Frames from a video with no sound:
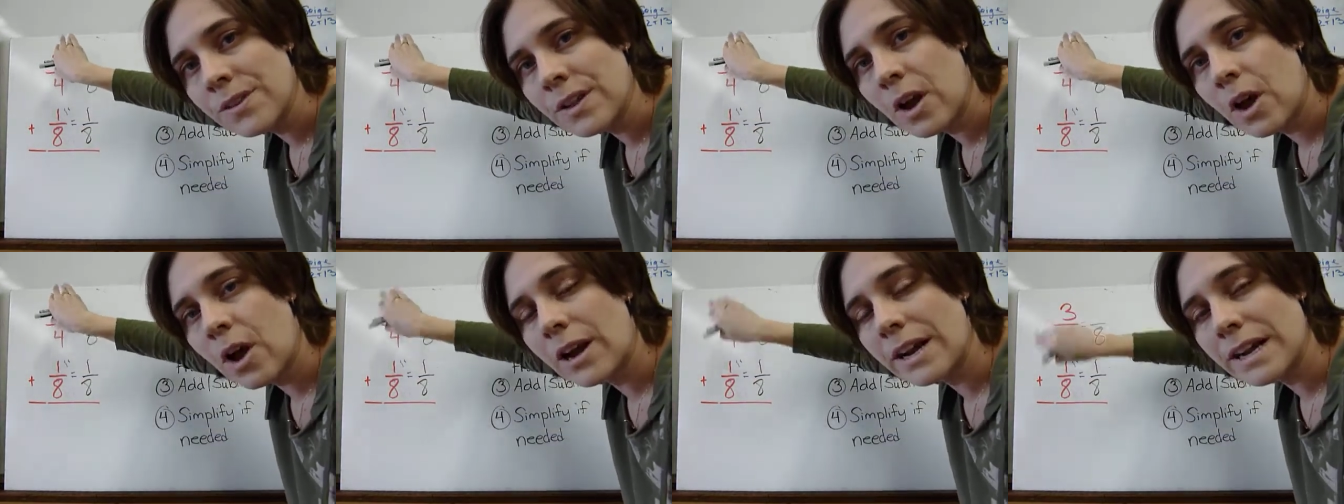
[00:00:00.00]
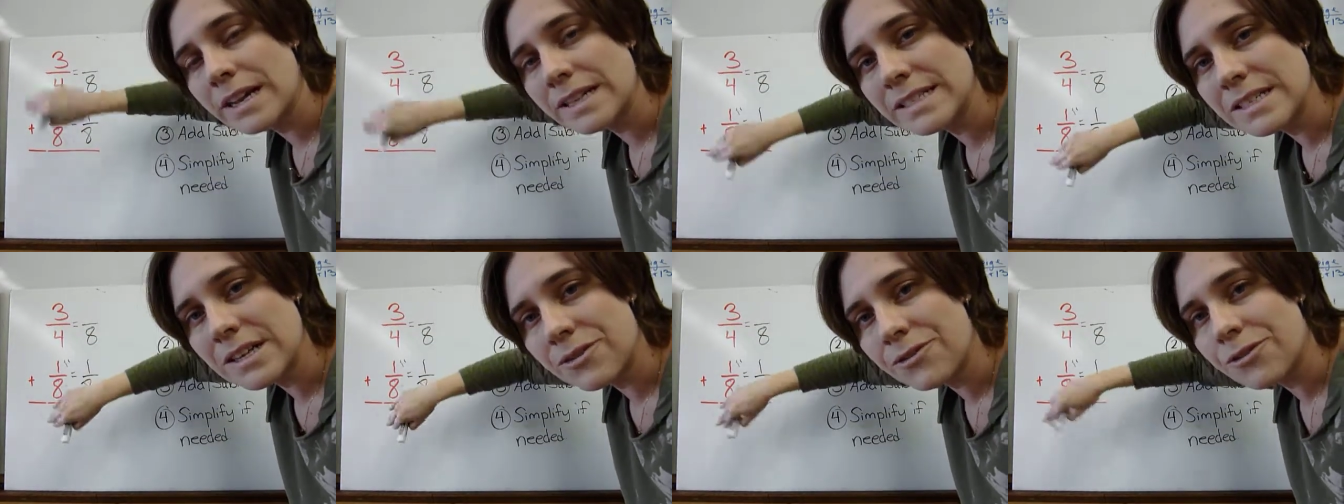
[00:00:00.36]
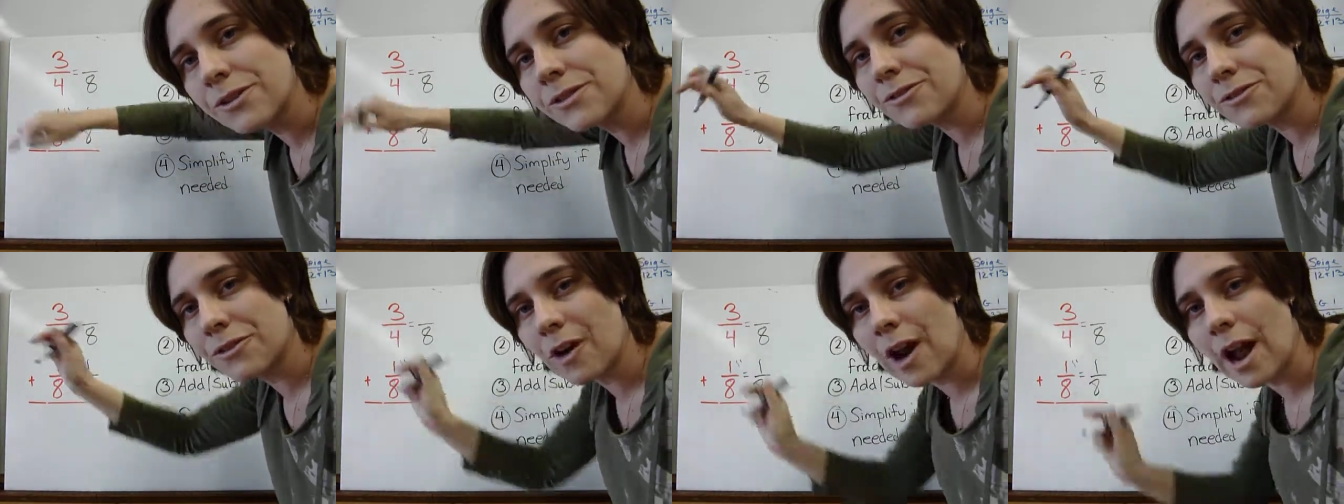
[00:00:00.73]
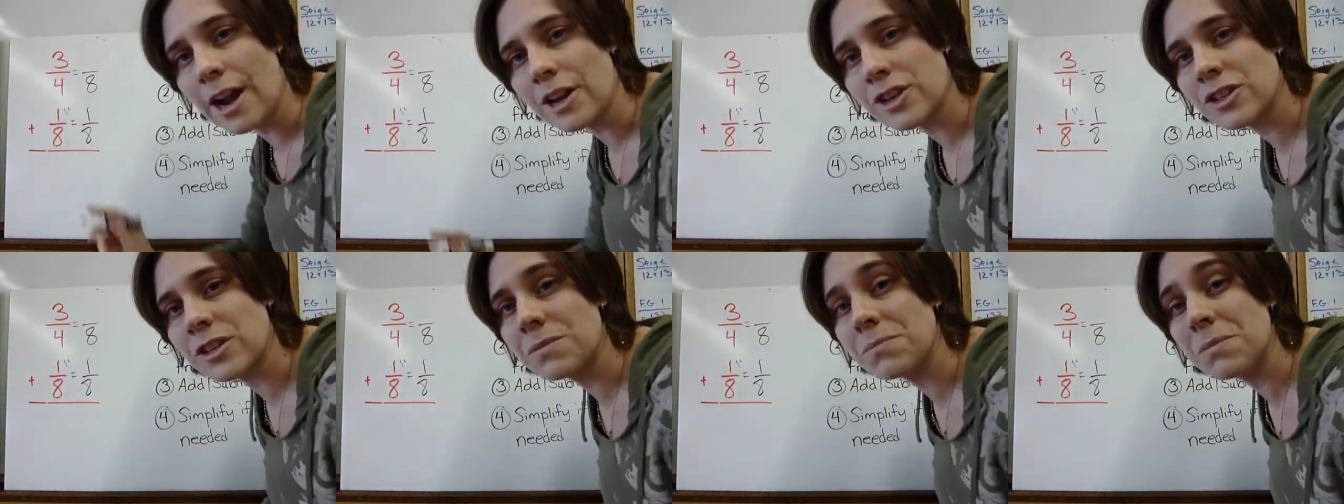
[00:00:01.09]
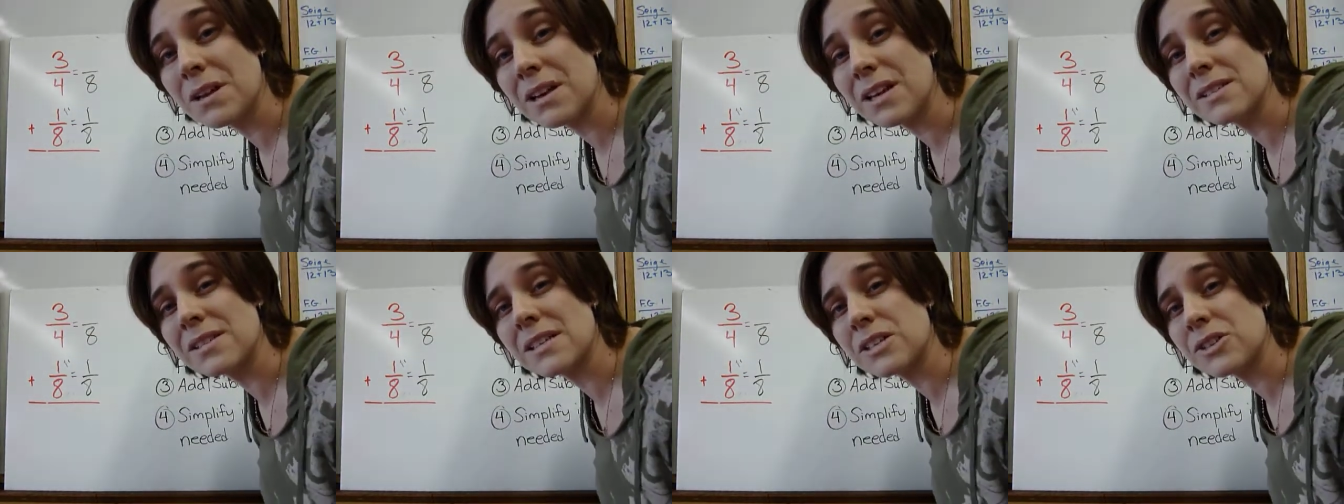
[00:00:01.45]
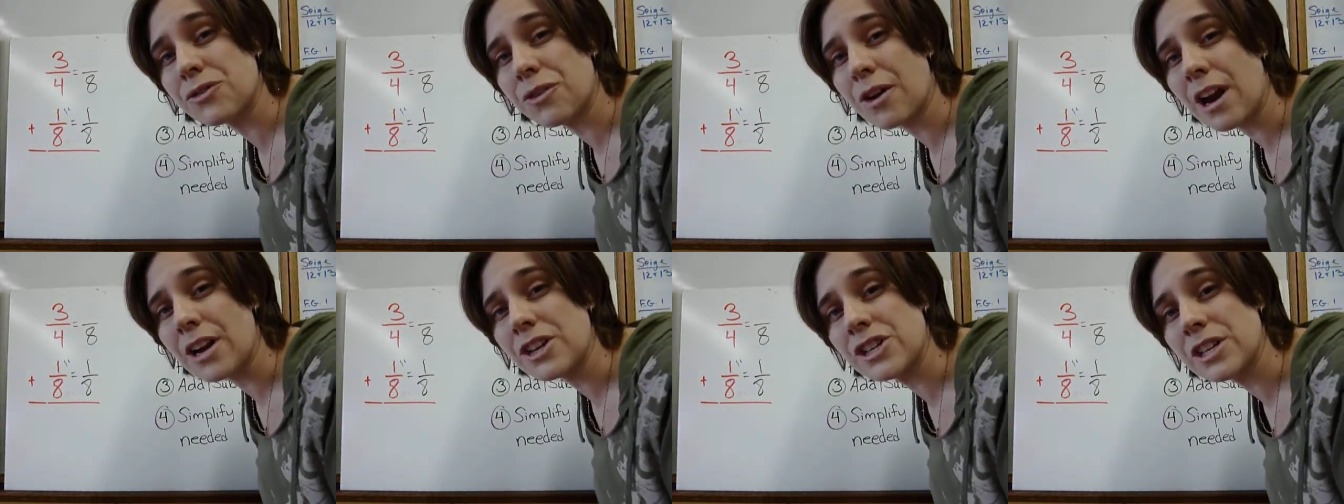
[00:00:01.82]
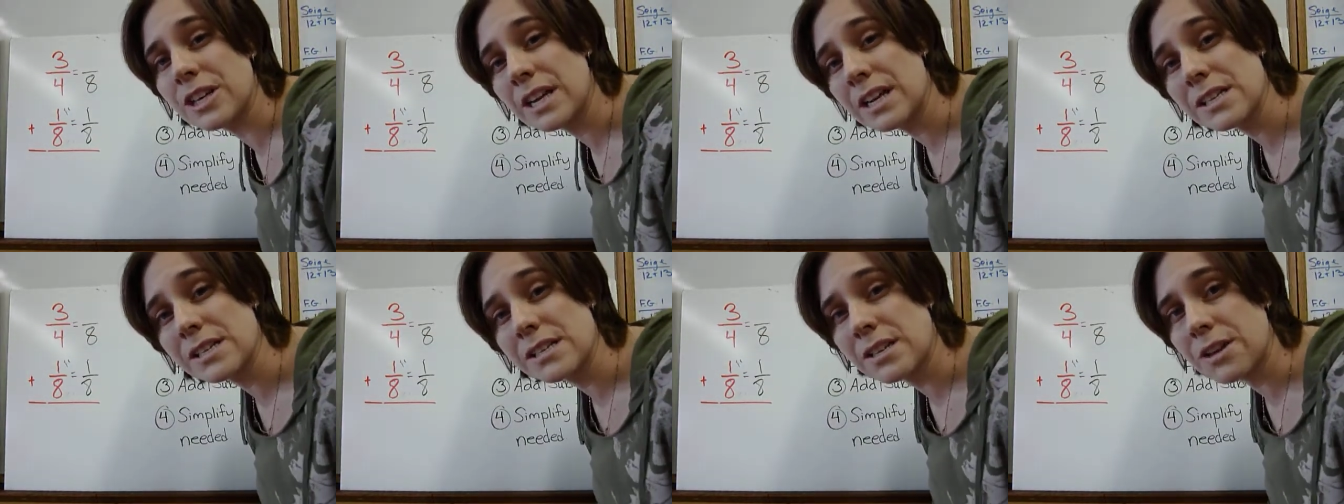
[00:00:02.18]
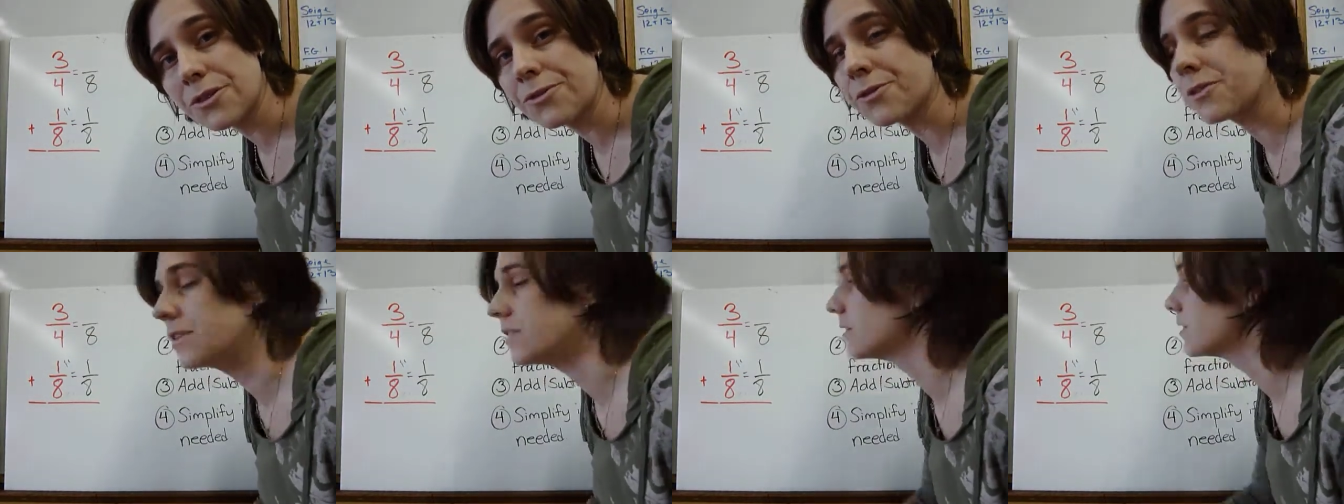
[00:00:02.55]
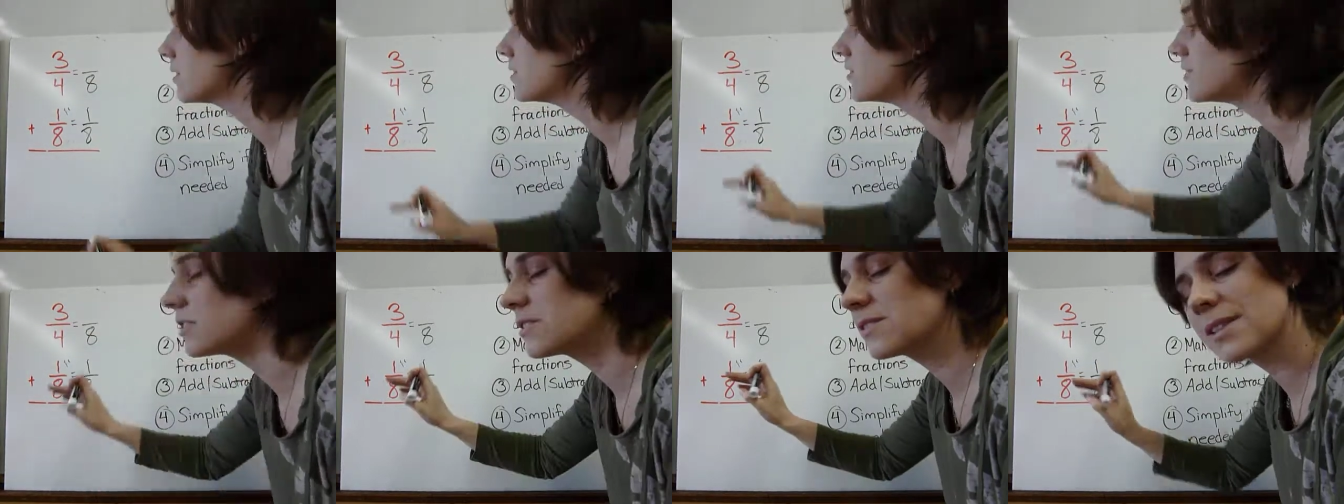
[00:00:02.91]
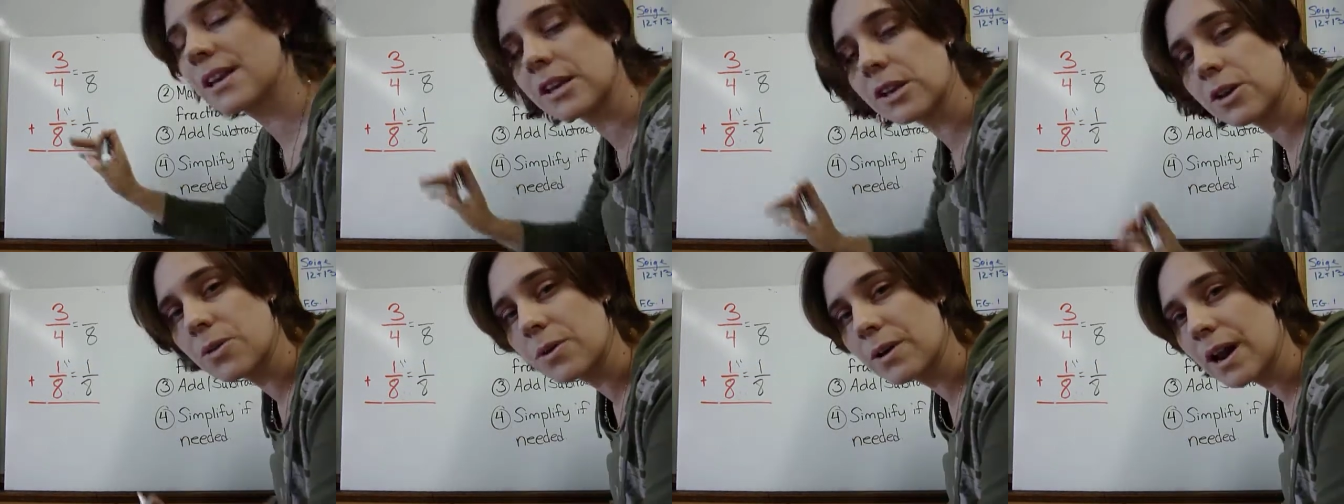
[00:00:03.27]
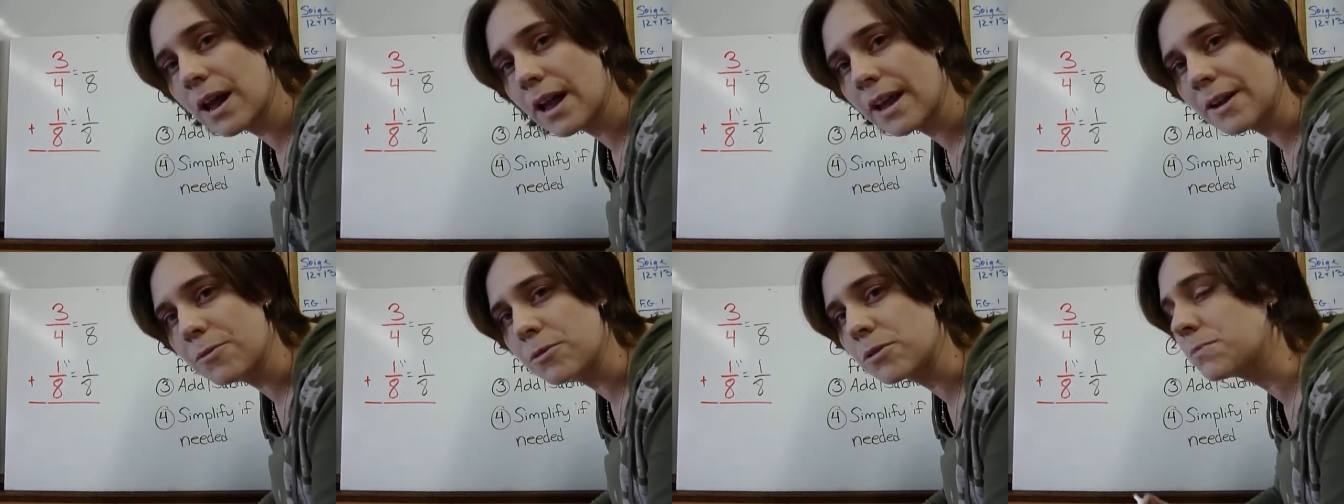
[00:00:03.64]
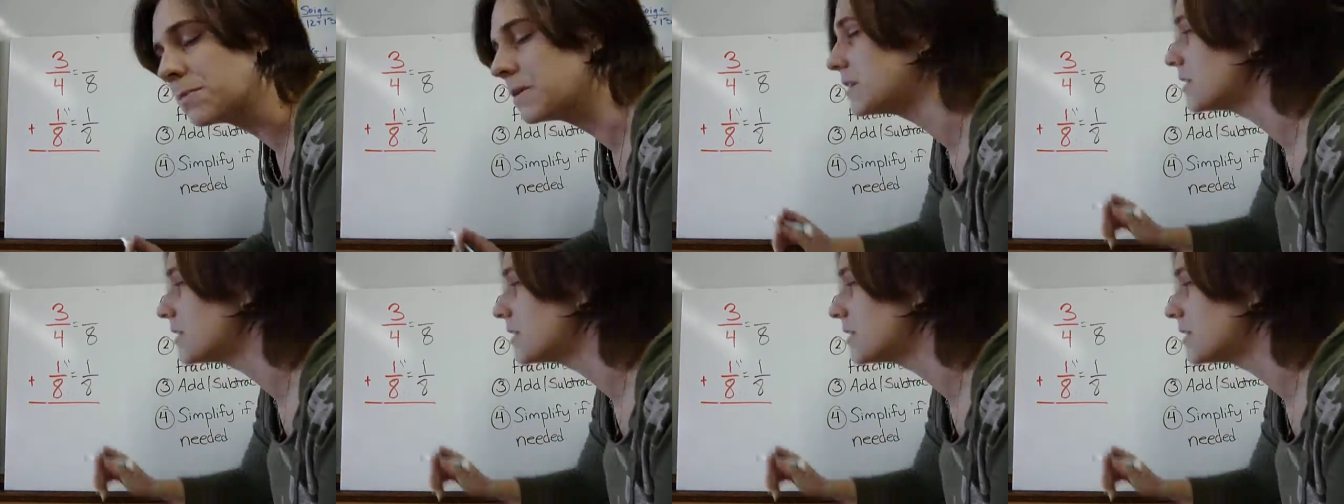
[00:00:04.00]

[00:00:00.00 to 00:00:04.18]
on a different fraction because each fraction is different, just like you and I would be